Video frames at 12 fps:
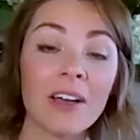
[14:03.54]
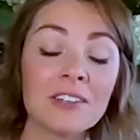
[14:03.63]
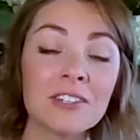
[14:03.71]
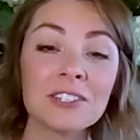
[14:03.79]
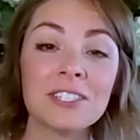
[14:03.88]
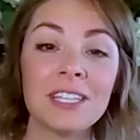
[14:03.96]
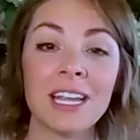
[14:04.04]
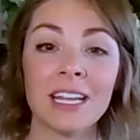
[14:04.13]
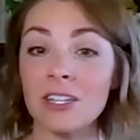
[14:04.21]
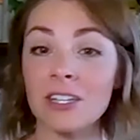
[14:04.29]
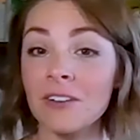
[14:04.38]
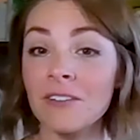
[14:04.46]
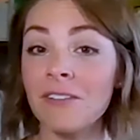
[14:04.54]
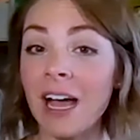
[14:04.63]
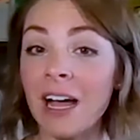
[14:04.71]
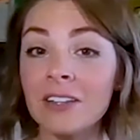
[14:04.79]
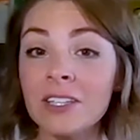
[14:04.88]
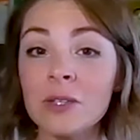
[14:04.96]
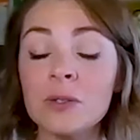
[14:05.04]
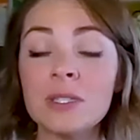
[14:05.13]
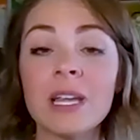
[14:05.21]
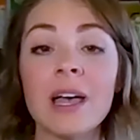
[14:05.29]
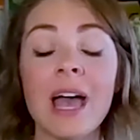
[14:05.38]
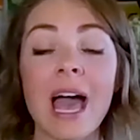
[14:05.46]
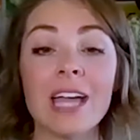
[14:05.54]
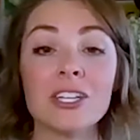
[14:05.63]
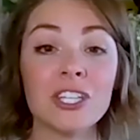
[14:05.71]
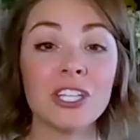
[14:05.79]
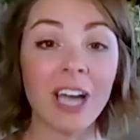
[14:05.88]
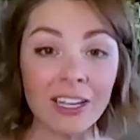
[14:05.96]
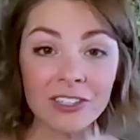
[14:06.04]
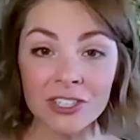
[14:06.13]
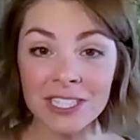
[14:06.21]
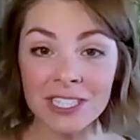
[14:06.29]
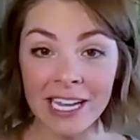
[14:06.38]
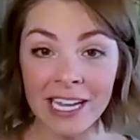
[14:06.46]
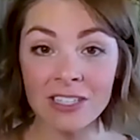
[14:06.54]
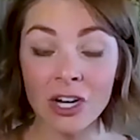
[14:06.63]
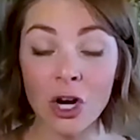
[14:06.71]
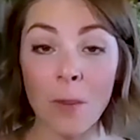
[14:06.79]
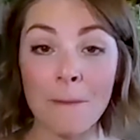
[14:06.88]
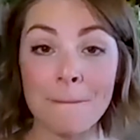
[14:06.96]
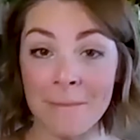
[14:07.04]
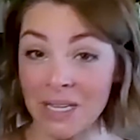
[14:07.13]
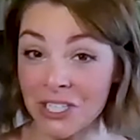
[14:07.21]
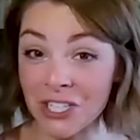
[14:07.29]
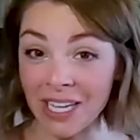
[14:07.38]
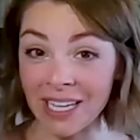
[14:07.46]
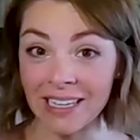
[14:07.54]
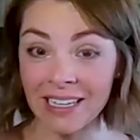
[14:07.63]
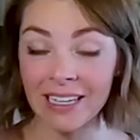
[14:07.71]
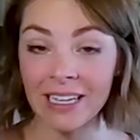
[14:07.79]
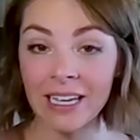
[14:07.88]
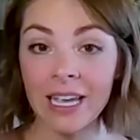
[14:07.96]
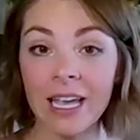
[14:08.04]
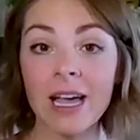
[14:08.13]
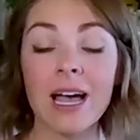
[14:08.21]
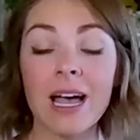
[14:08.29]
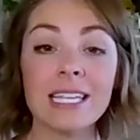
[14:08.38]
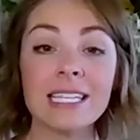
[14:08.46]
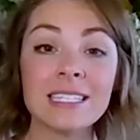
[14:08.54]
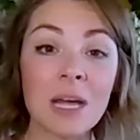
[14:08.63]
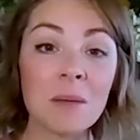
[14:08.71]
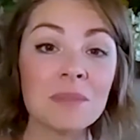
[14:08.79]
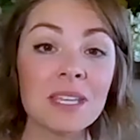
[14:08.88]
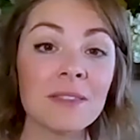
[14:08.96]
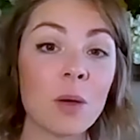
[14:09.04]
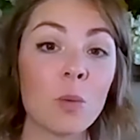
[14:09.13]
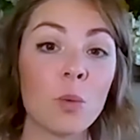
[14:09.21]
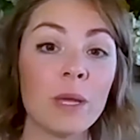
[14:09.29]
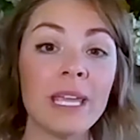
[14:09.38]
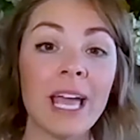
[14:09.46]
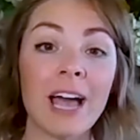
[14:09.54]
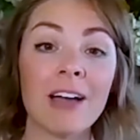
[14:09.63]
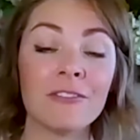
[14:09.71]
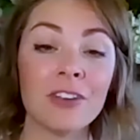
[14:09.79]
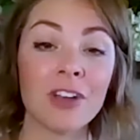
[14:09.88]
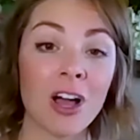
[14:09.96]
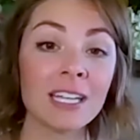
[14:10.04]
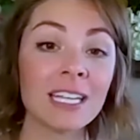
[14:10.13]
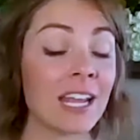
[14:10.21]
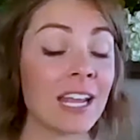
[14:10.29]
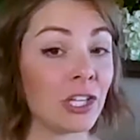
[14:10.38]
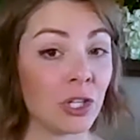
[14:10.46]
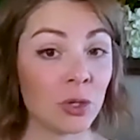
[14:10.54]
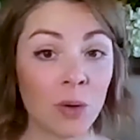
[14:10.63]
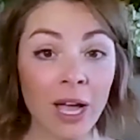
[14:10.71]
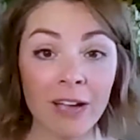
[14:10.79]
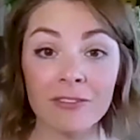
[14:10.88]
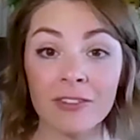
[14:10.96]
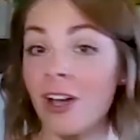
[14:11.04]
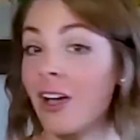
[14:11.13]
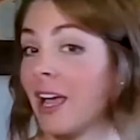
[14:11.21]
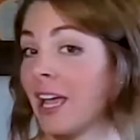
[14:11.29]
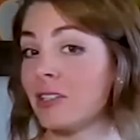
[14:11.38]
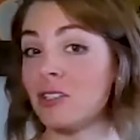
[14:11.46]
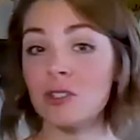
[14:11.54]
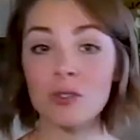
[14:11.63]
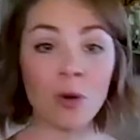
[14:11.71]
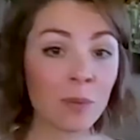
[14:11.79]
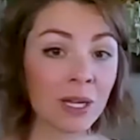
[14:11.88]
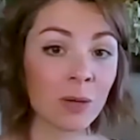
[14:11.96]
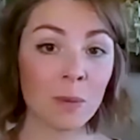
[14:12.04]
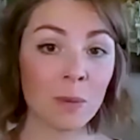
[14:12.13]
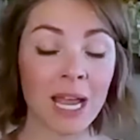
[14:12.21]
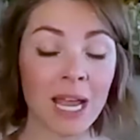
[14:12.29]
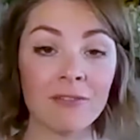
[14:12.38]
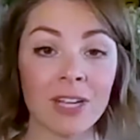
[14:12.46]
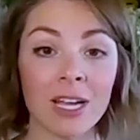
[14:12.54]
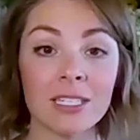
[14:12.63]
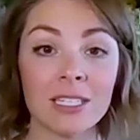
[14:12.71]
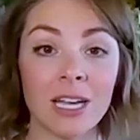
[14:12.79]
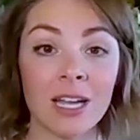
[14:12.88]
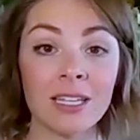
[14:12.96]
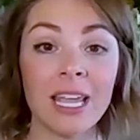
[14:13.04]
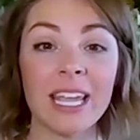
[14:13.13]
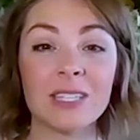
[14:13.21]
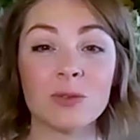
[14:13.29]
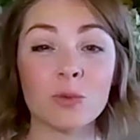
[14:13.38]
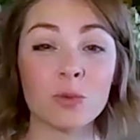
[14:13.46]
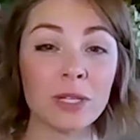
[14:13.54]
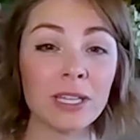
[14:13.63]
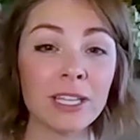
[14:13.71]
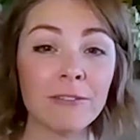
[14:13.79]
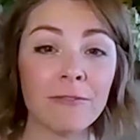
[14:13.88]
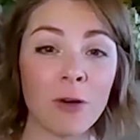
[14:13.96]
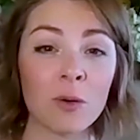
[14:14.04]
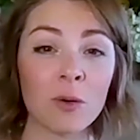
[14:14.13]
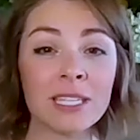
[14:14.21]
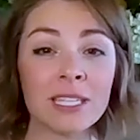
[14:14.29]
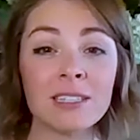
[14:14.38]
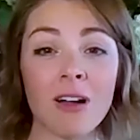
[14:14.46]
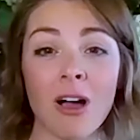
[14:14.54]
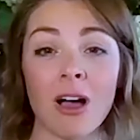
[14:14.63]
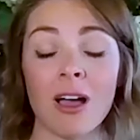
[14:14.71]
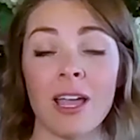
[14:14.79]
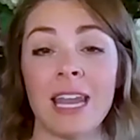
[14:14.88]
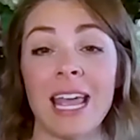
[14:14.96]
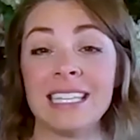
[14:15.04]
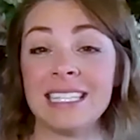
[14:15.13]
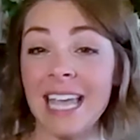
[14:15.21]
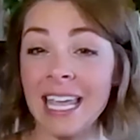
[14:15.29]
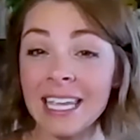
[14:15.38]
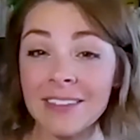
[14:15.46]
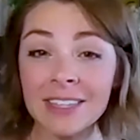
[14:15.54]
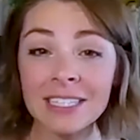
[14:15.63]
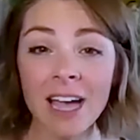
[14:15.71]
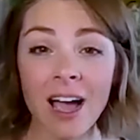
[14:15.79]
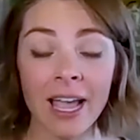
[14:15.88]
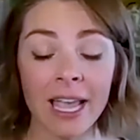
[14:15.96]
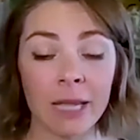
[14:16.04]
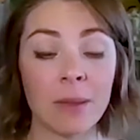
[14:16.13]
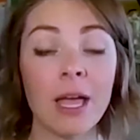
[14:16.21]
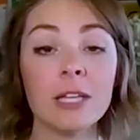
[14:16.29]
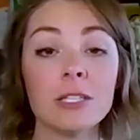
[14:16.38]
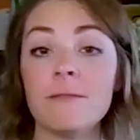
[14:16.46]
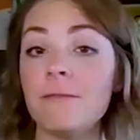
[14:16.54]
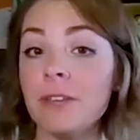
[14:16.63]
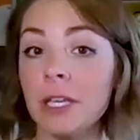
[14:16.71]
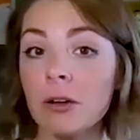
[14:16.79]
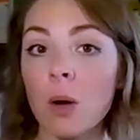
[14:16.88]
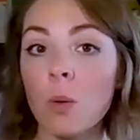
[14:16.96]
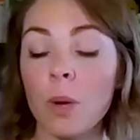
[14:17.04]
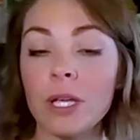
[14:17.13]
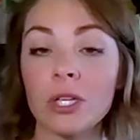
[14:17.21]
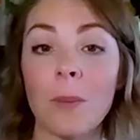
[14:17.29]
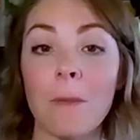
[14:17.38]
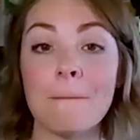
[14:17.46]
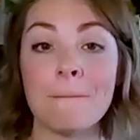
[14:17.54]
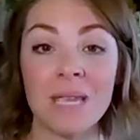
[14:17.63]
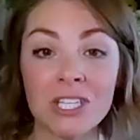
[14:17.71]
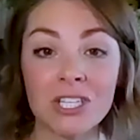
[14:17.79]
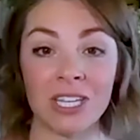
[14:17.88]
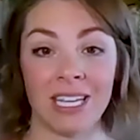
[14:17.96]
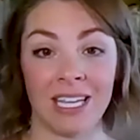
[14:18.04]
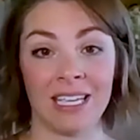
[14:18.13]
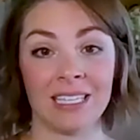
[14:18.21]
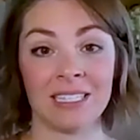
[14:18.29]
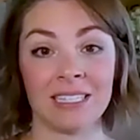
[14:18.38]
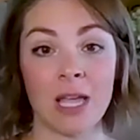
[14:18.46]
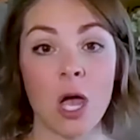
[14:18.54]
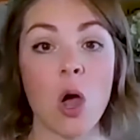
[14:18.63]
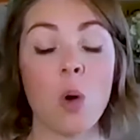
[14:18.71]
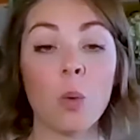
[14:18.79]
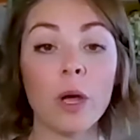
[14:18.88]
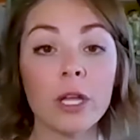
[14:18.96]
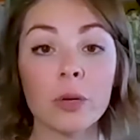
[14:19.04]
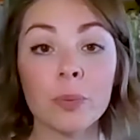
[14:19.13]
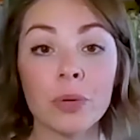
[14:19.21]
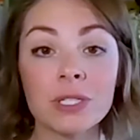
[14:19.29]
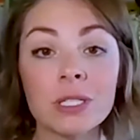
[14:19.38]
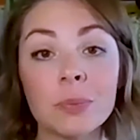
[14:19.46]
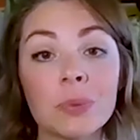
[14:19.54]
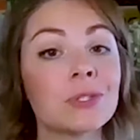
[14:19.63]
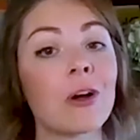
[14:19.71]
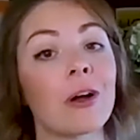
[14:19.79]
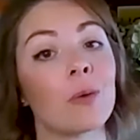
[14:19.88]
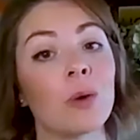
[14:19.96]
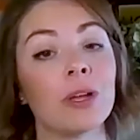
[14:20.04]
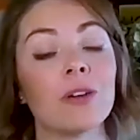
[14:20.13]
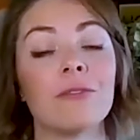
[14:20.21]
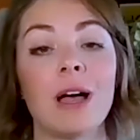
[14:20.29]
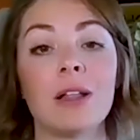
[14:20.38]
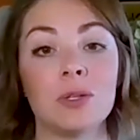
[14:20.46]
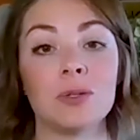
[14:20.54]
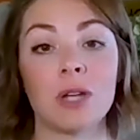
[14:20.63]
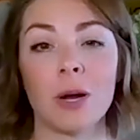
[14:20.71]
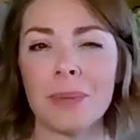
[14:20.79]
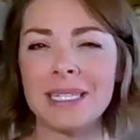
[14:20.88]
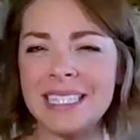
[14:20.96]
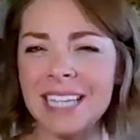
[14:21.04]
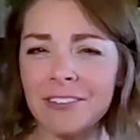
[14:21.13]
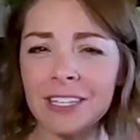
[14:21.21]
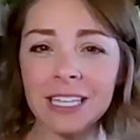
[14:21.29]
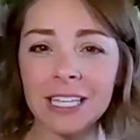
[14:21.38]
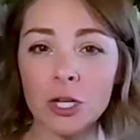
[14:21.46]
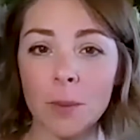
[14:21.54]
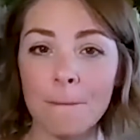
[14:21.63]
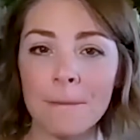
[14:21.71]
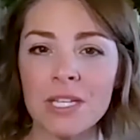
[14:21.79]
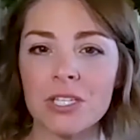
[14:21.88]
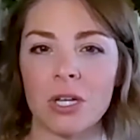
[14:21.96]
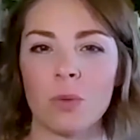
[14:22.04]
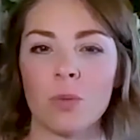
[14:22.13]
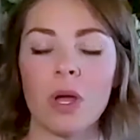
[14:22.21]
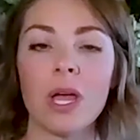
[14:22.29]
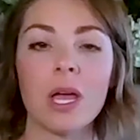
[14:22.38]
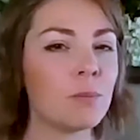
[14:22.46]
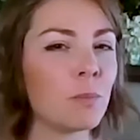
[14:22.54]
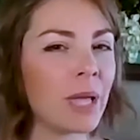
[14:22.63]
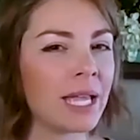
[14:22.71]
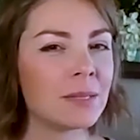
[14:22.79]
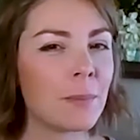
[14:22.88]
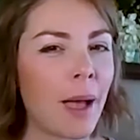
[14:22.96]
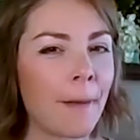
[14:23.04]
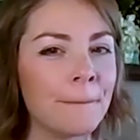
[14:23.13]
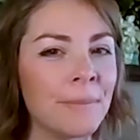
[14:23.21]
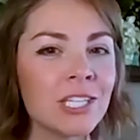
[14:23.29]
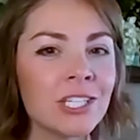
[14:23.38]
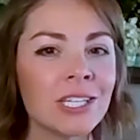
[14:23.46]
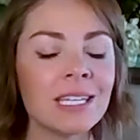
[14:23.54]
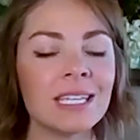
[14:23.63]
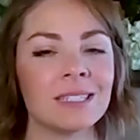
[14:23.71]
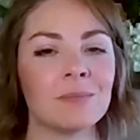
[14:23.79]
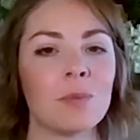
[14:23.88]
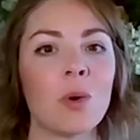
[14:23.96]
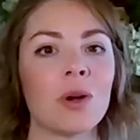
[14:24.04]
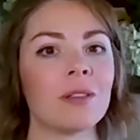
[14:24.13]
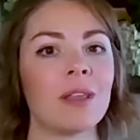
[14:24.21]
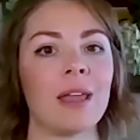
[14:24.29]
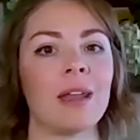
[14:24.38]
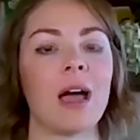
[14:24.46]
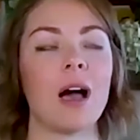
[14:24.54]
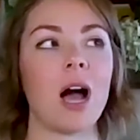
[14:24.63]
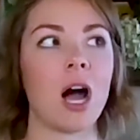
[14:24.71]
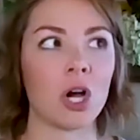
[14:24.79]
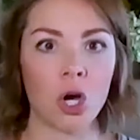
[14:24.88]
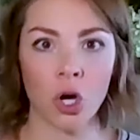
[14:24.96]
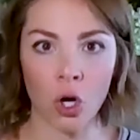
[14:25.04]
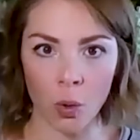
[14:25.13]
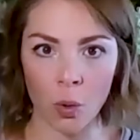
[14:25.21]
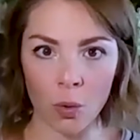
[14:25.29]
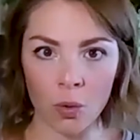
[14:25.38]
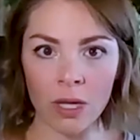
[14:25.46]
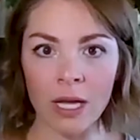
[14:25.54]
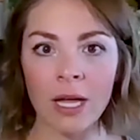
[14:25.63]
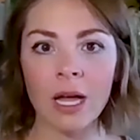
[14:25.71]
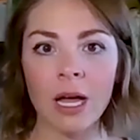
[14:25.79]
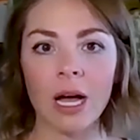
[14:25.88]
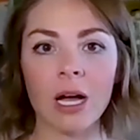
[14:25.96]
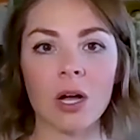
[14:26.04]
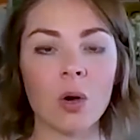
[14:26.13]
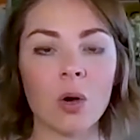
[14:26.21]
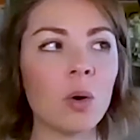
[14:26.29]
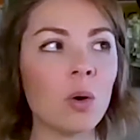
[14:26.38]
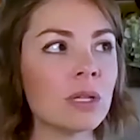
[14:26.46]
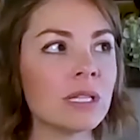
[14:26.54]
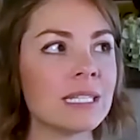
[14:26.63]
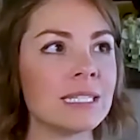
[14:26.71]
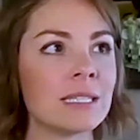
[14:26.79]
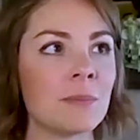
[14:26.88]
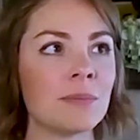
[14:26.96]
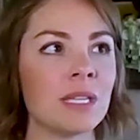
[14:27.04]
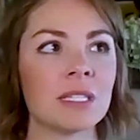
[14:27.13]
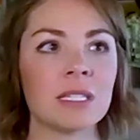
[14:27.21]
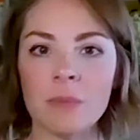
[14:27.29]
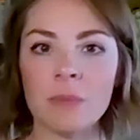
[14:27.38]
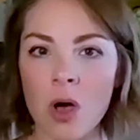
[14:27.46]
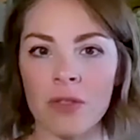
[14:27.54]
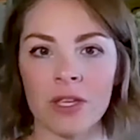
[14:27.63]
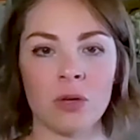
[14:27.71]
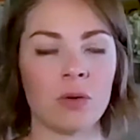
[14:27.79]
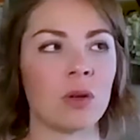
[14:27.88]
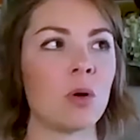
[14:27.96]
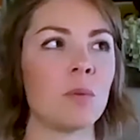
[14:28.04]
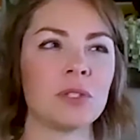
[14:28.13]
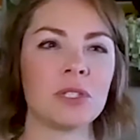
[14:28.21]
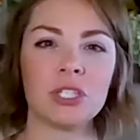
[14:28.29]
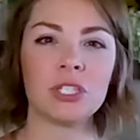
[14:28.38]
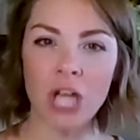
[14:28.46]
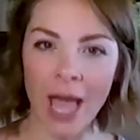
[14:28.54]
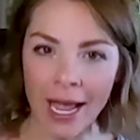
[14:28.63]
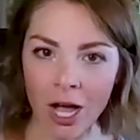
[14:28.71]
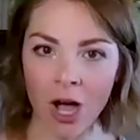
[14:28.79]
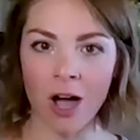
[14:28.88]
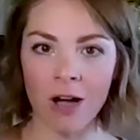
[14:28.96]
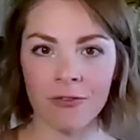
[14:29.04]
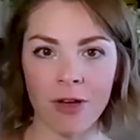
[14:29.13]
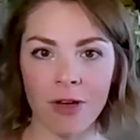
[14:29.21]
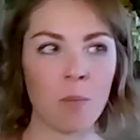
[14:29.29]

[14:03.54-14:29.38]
understands her values, and she understands her mission. Something that we have not, and you have not, and so many women have not done is really focused on and taken the time to figure out what your mission is, what your principles are, and what your values are, but definitely your mission. A mission is more than a goal. A goal is something small that you can almost check off